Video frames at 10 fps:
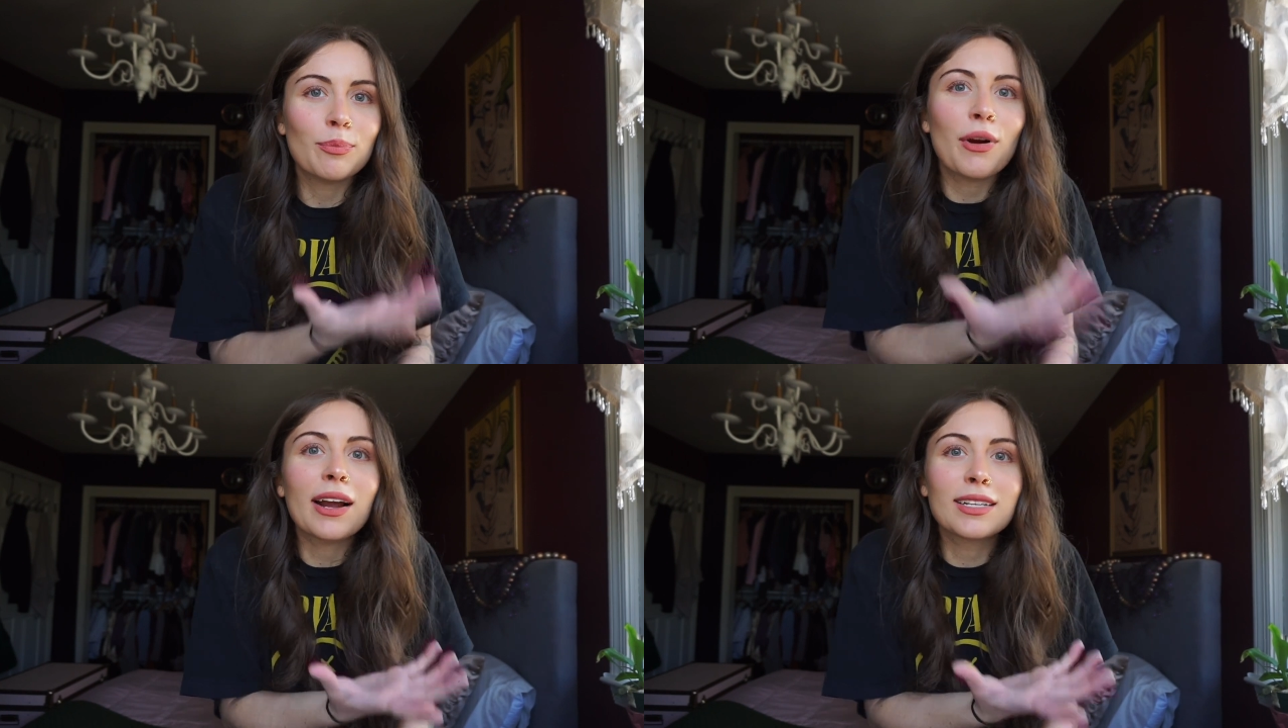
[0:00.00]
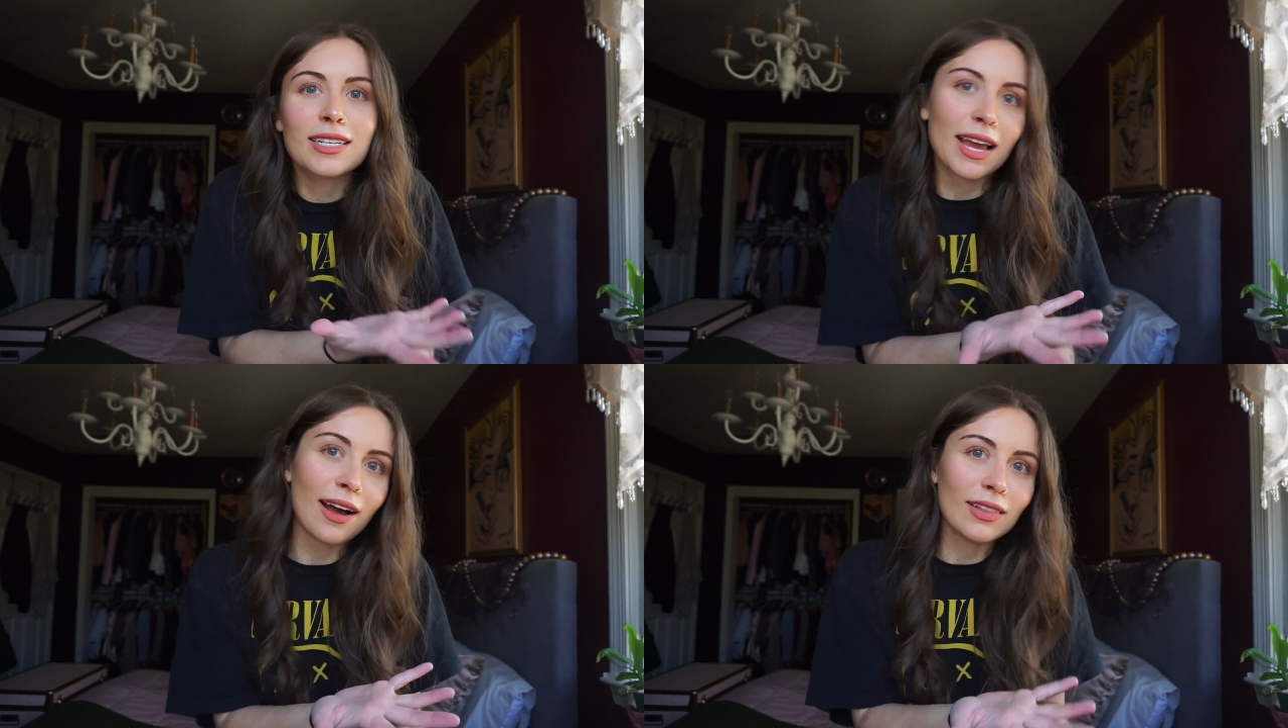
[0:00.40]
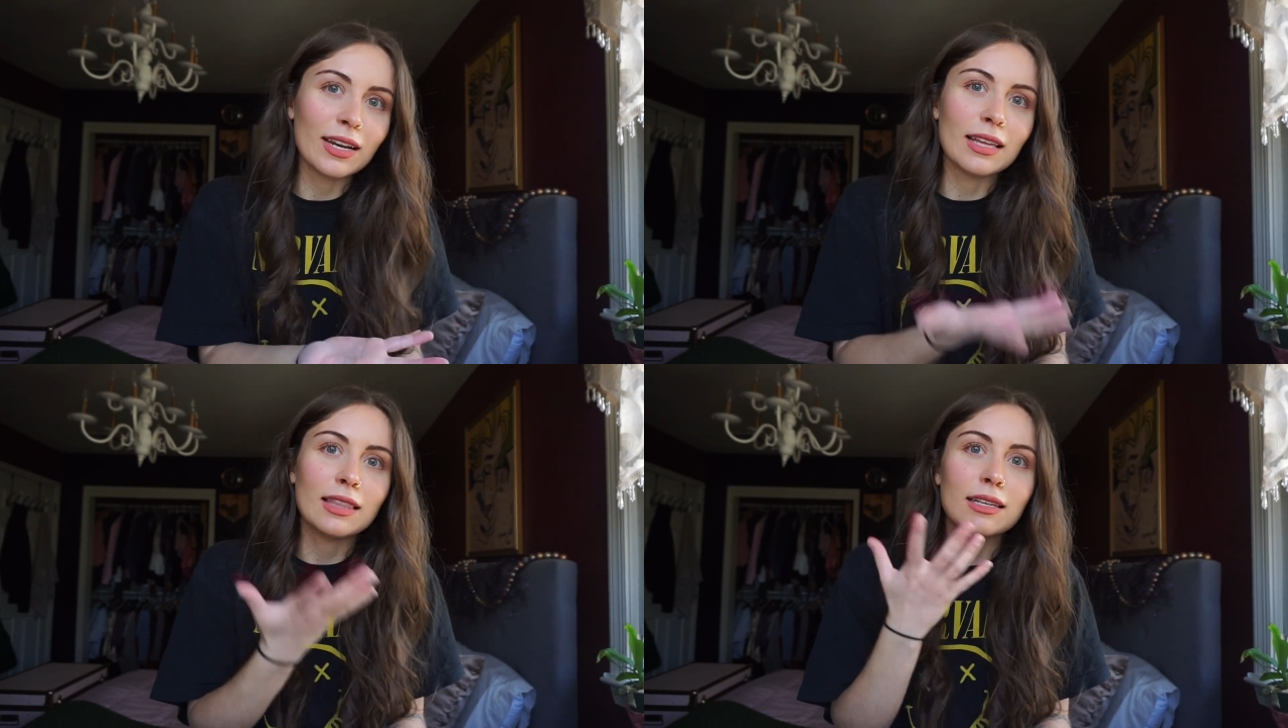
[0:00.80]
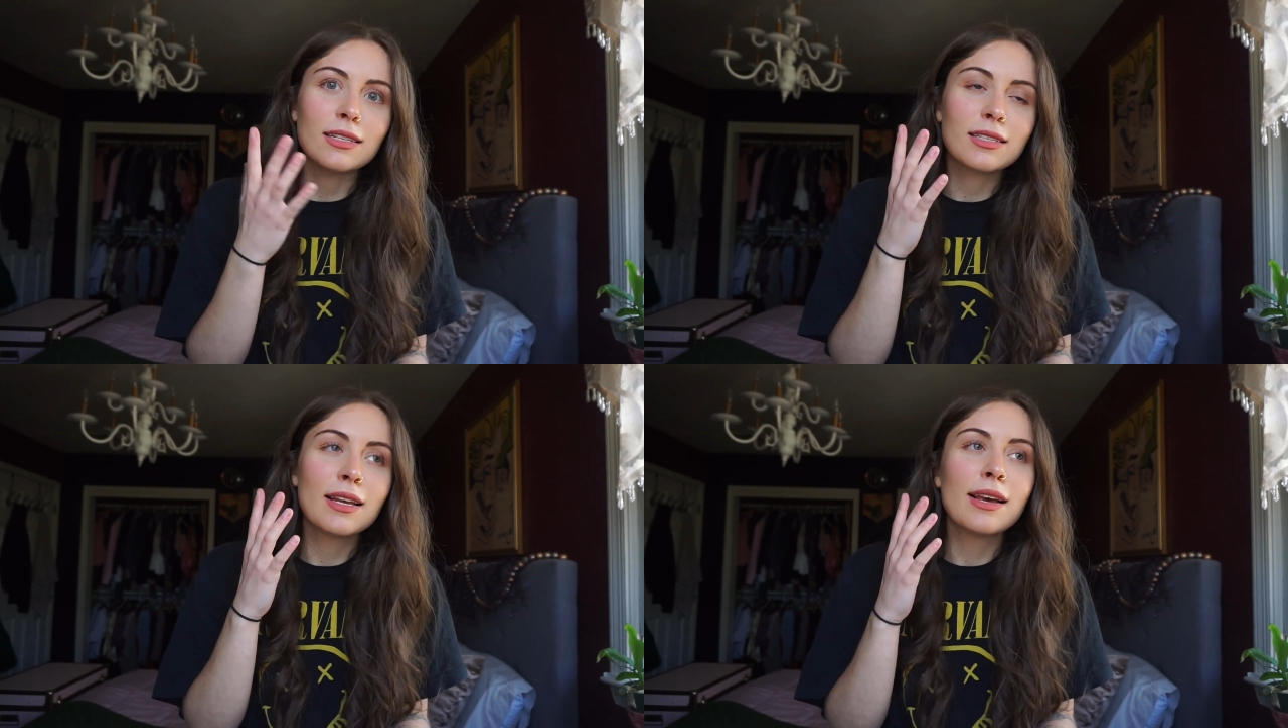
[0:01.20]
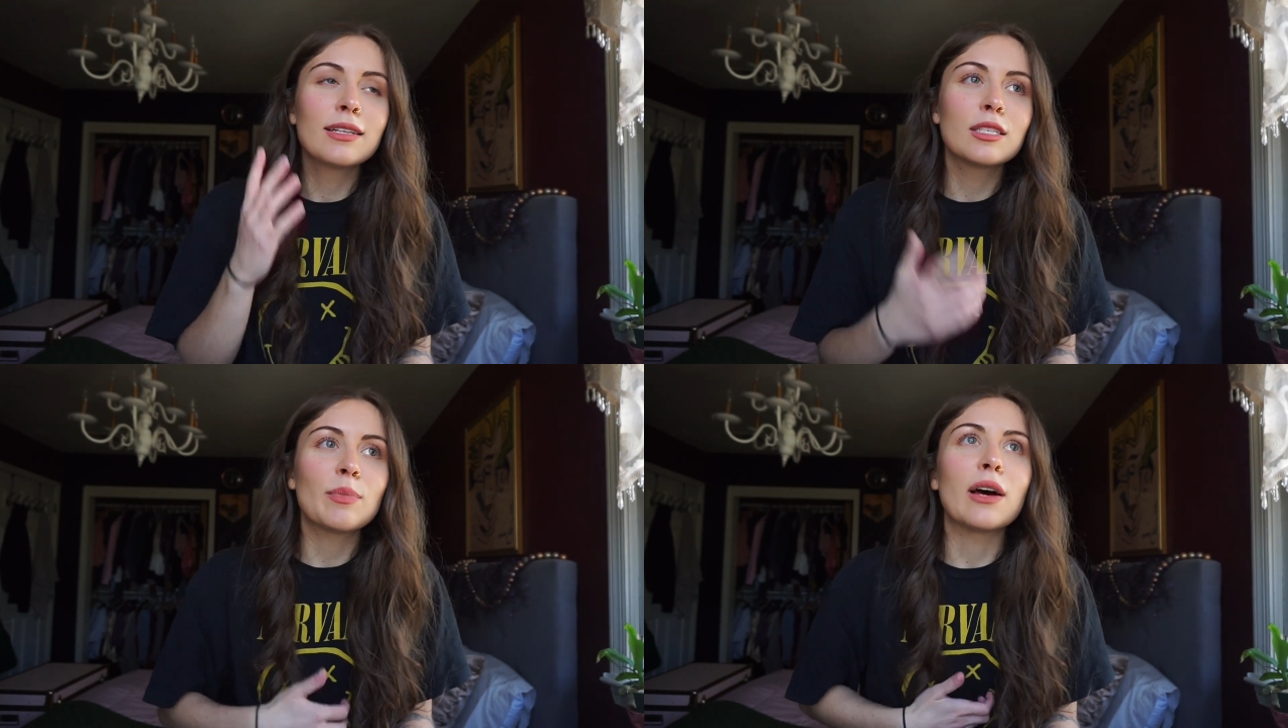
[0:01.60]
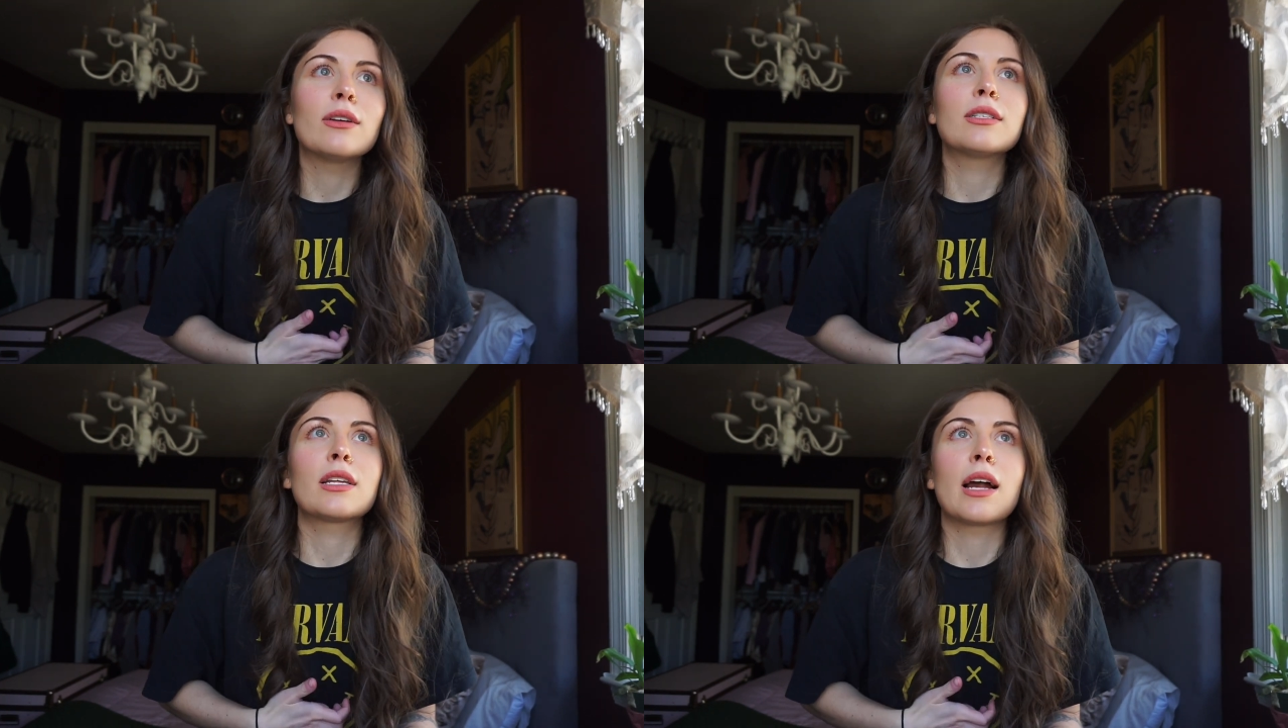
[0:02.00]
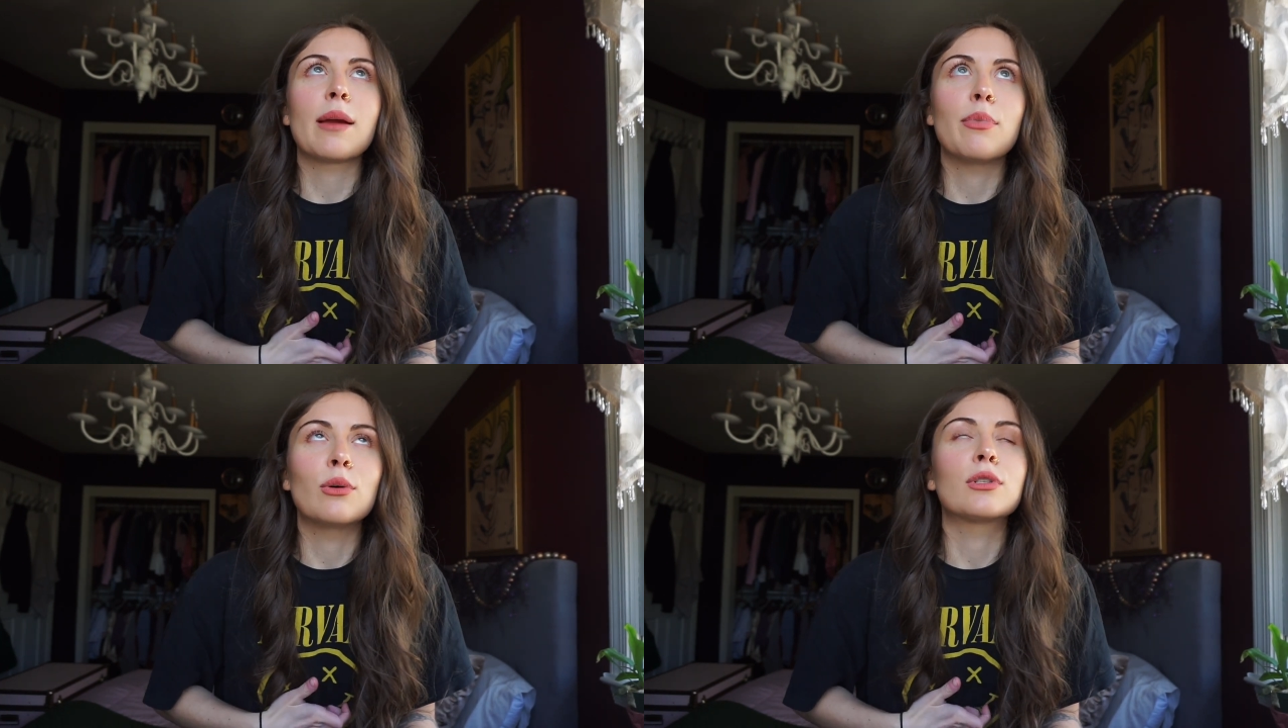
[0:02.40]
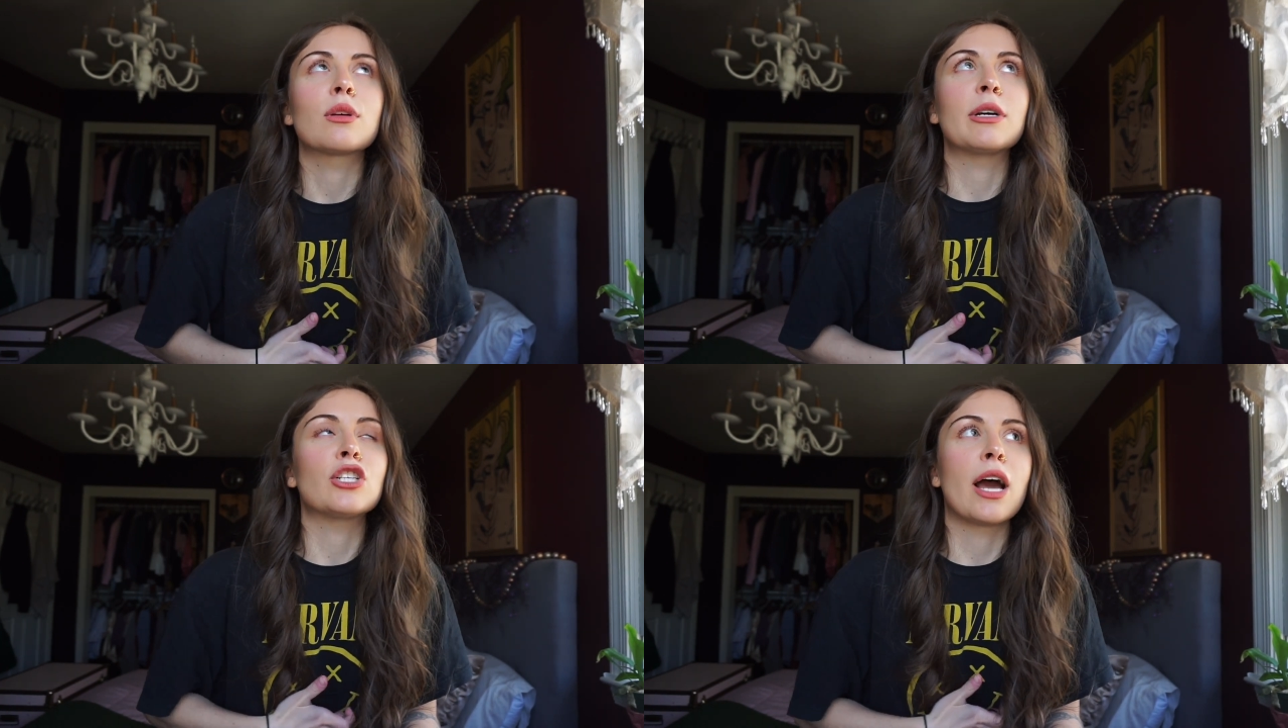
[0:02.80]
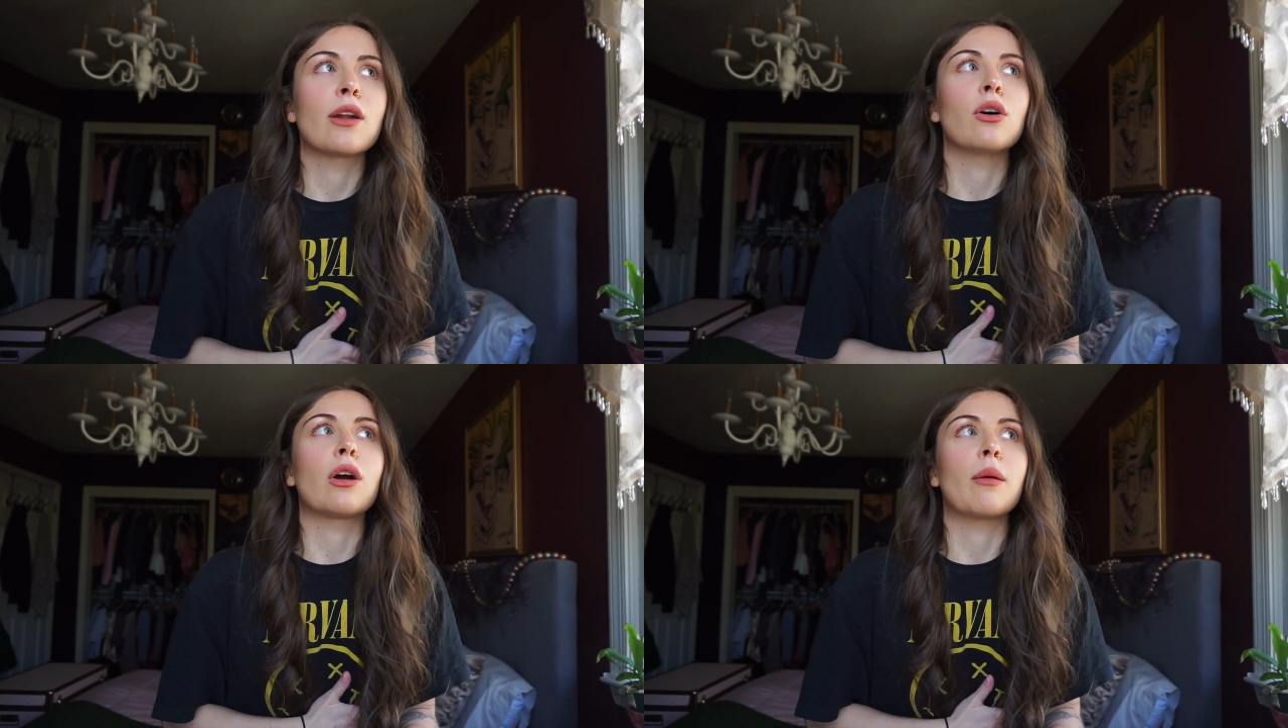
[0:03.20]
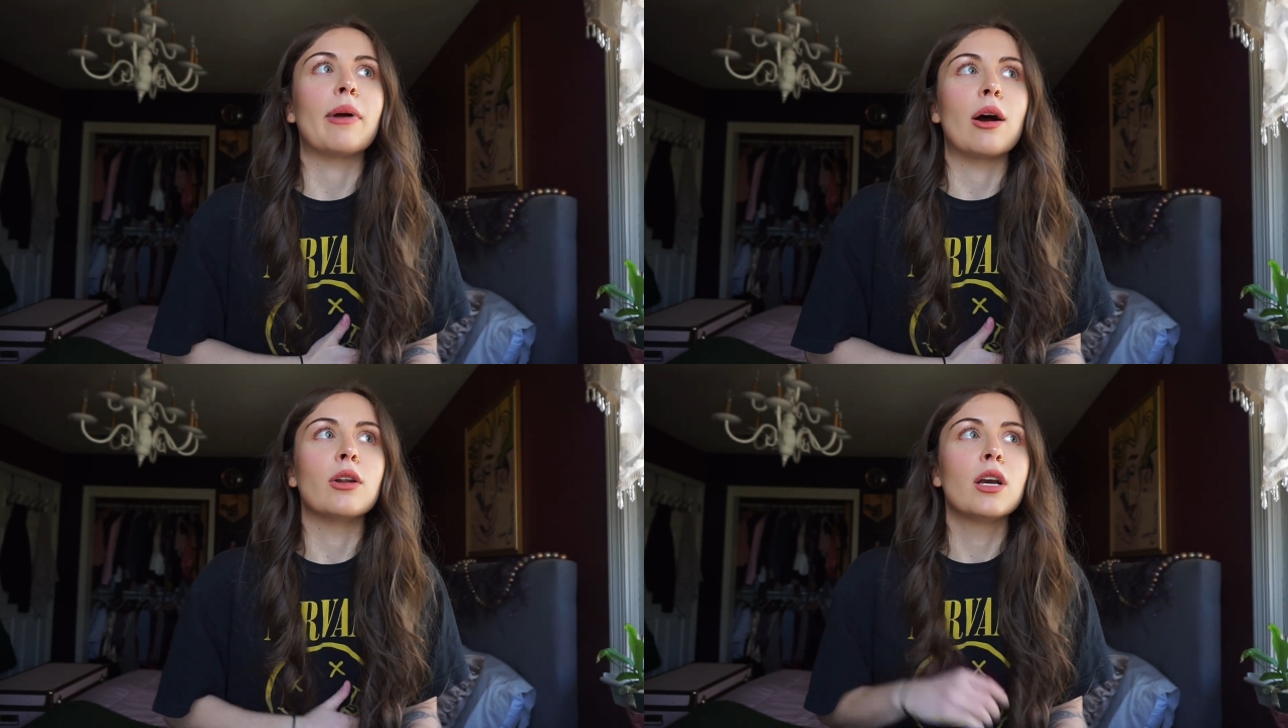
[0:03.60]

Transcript: practicality. These spells that I post on my channel are about